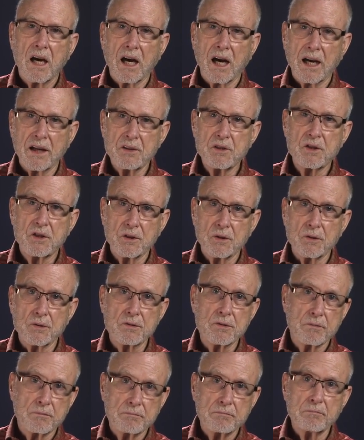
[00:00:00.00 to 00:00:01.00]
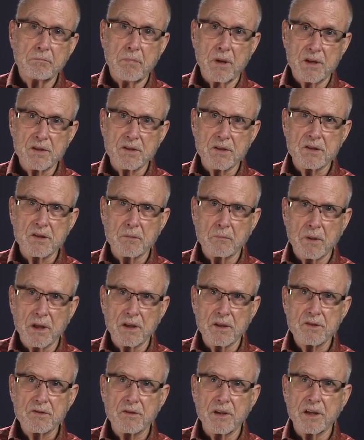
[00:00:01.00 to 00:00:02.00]
I'd choose business
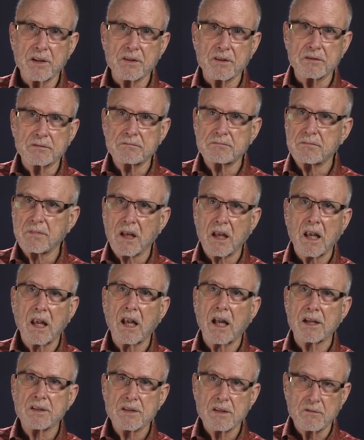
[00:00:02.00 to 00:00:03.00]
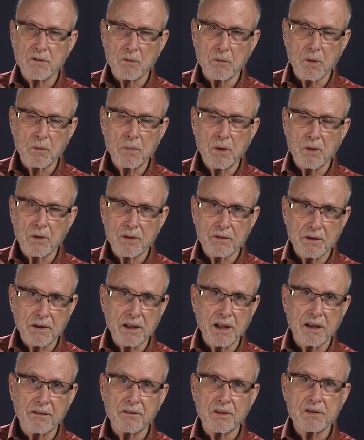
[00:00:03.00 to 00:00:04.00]
administration. Lots of them are poetry
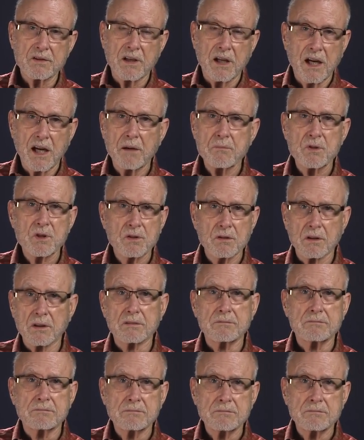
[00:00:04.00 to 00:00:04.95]
lovers, I'm sure.